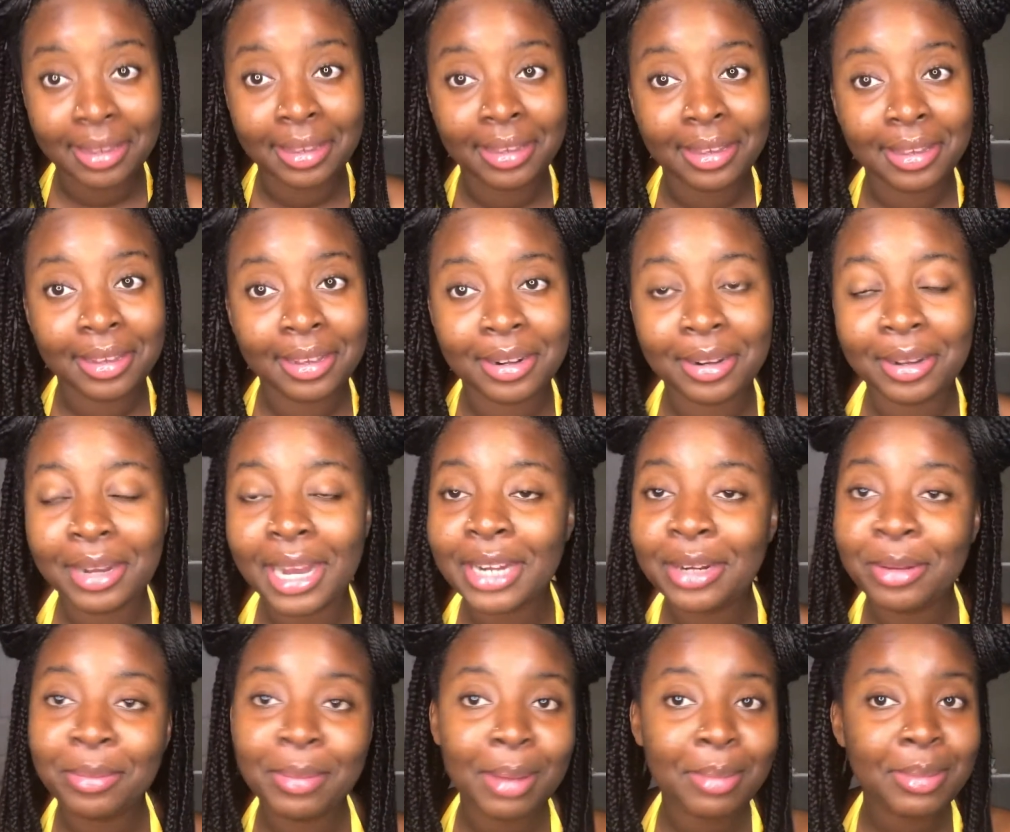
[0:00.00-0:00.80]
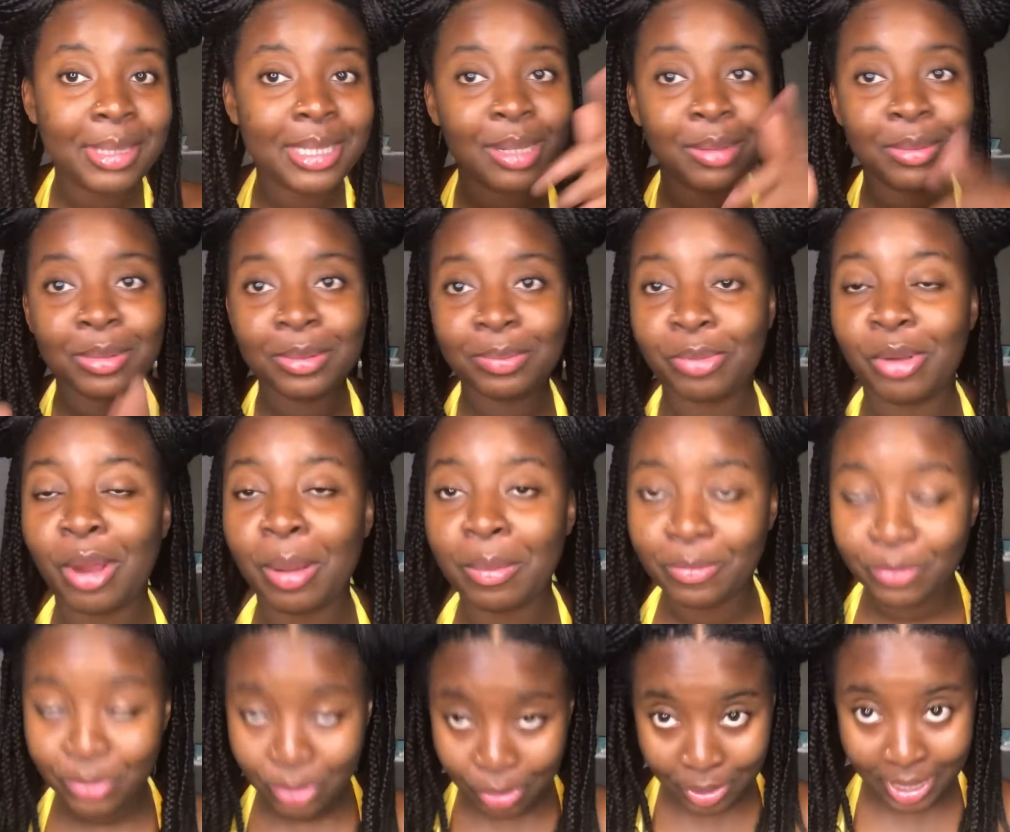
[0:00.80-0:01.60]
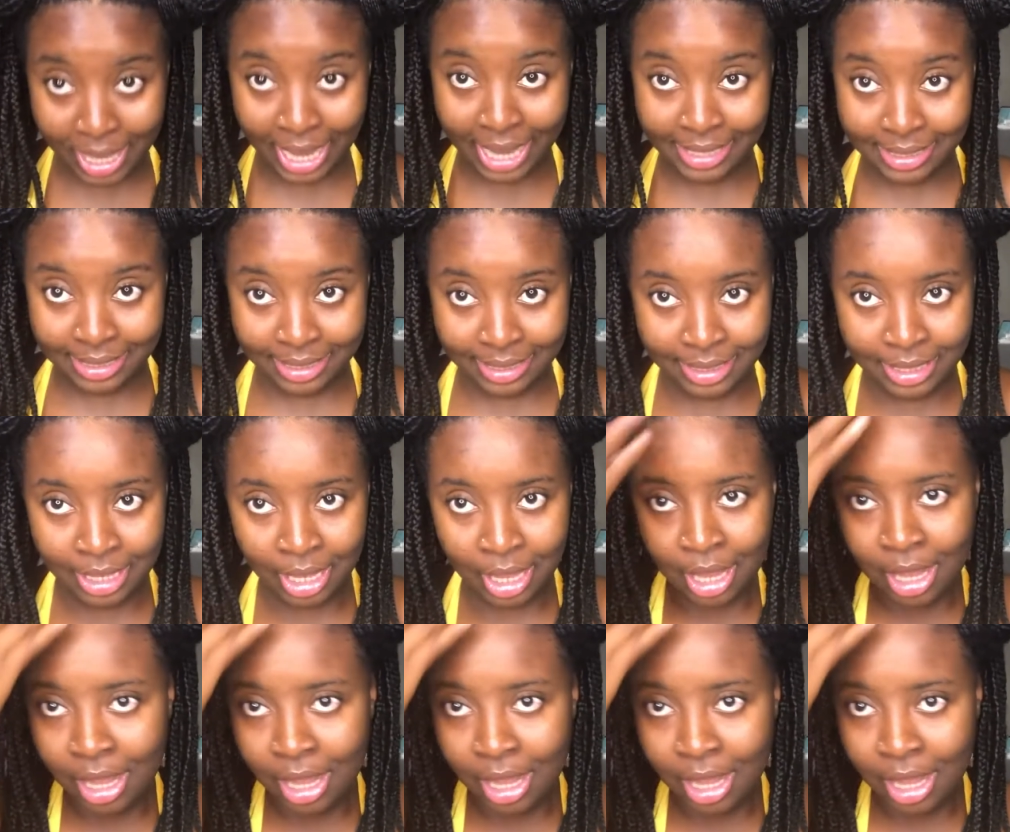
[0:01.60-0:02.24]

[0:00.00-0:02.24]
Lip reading: You know, I know it might be some problem for you guys because